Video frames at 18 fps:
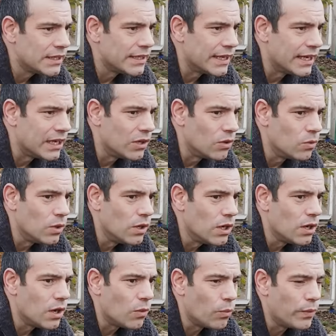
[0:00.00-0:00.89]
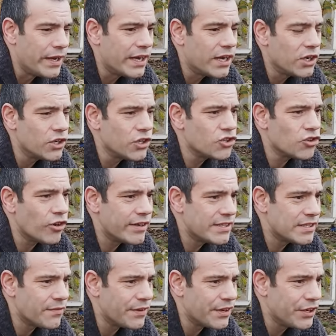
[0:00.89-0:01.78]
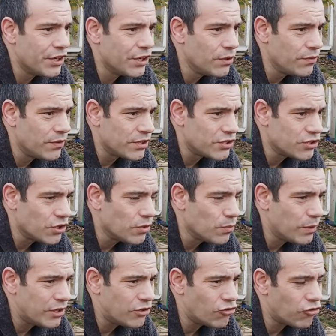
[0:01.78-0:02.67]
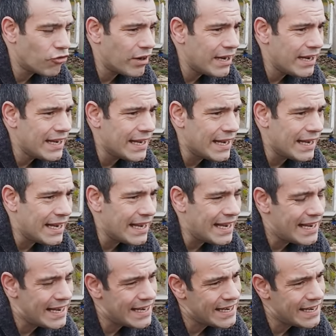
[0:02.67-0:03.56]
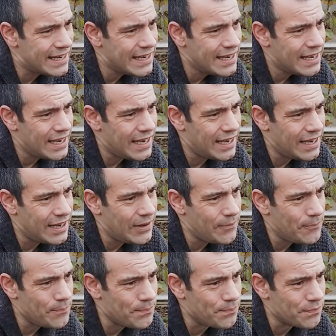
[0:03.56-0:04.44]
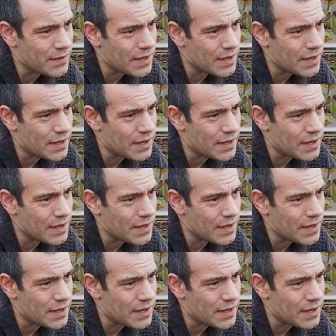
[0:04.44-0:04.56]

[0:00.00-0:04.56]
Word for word: Now, we're going to try something new this year. We're trying it in um,